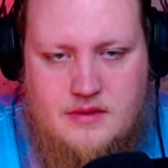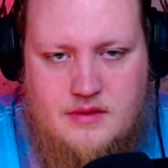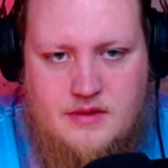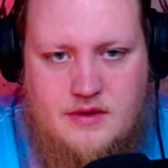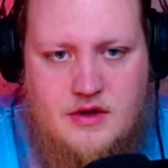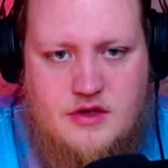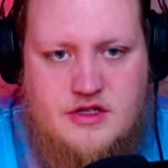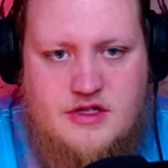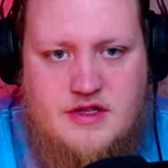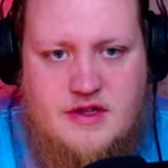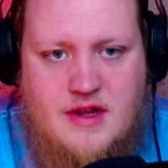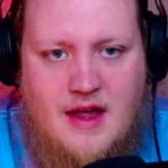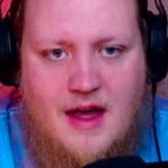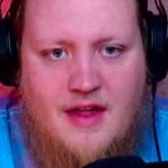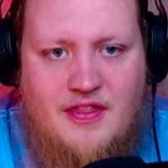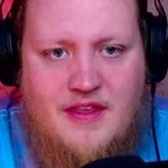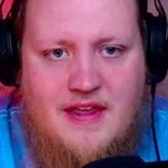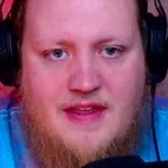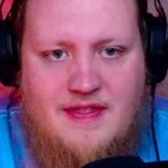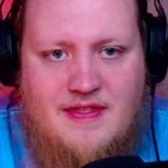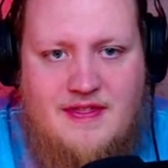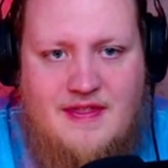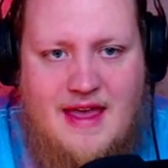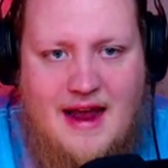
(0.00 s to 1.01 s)
There's
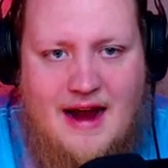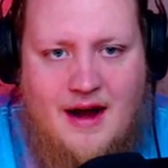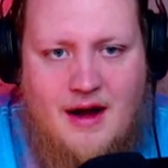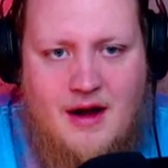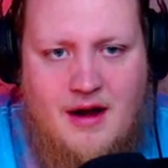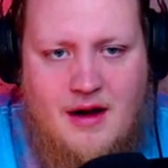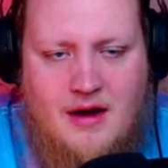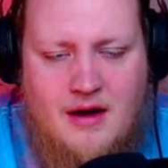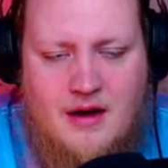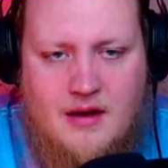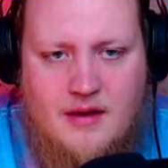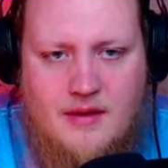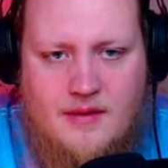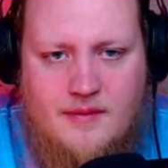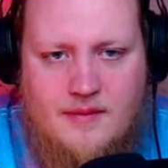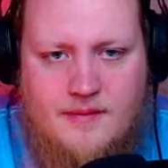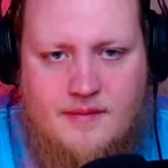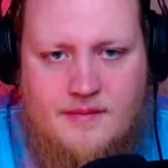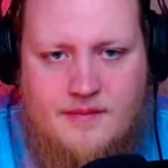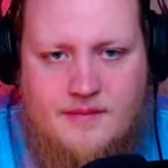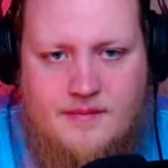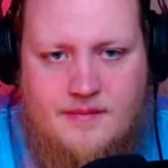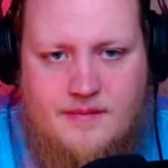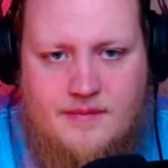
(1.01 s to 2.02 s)
nothing there?
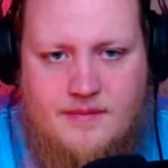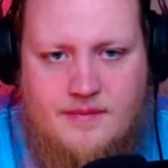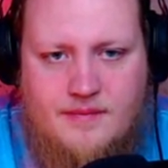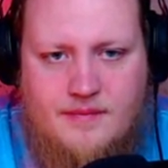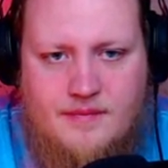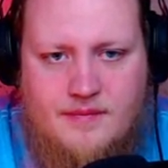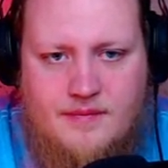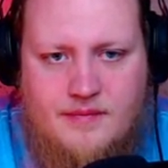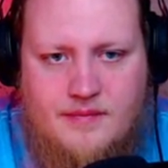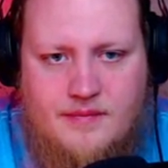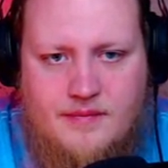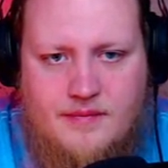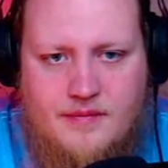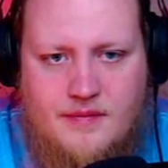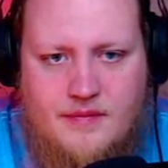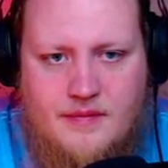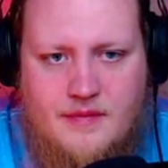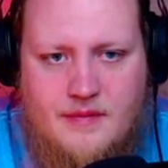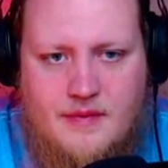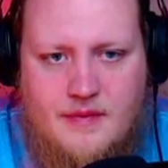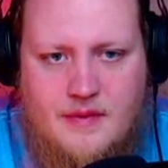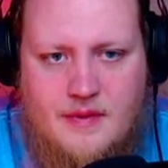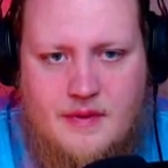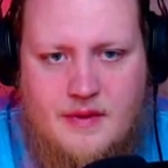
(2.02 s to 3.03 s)

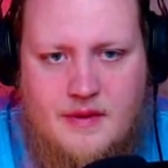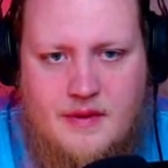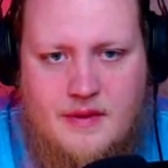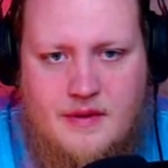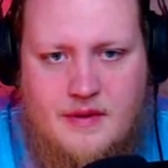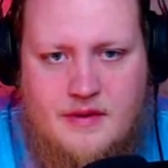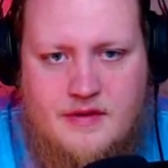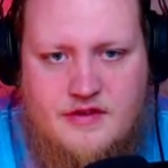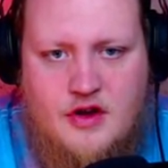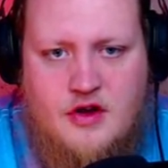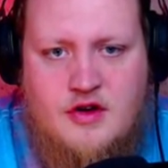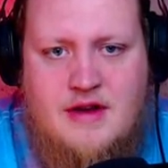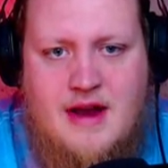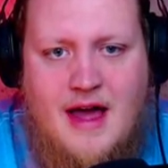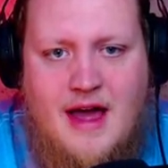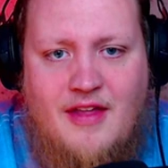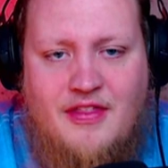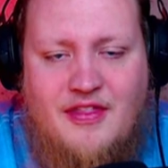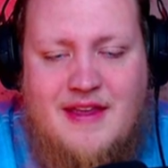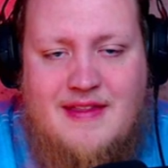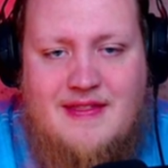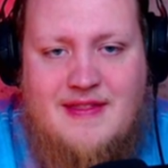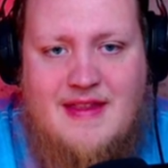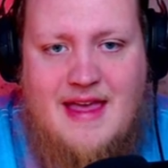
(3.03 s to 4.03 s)
Is there
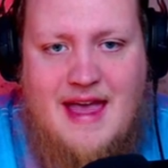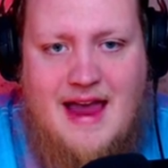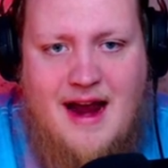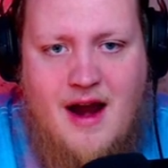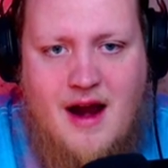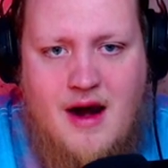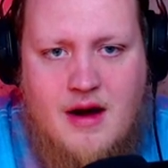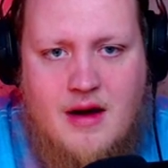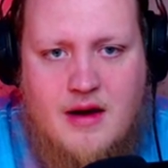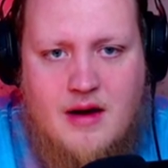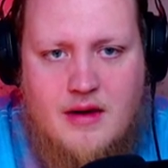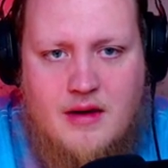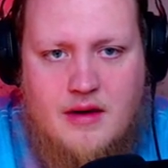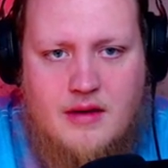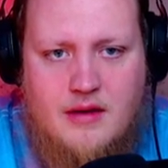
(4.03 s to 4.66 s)
nothing there?